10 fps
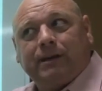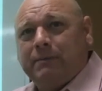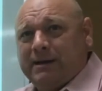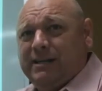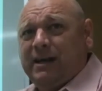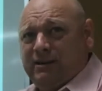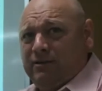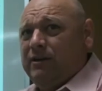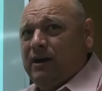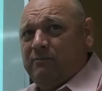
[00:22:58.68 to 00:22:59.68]
Everybody
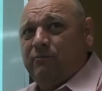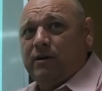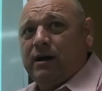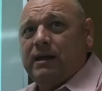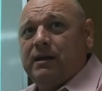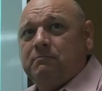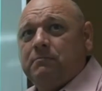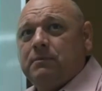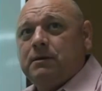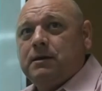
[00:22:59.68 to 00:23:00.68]
got you got where I
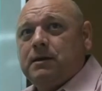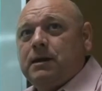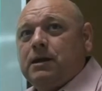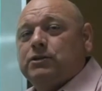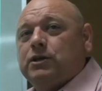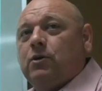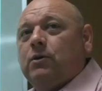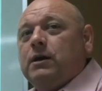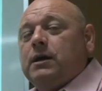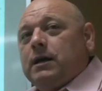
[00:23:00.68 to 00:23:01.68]
am?
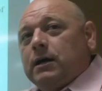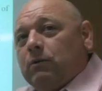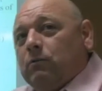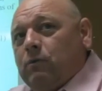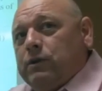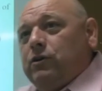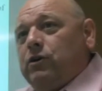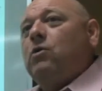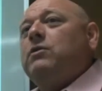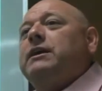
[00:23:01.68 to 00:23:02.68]
So when you go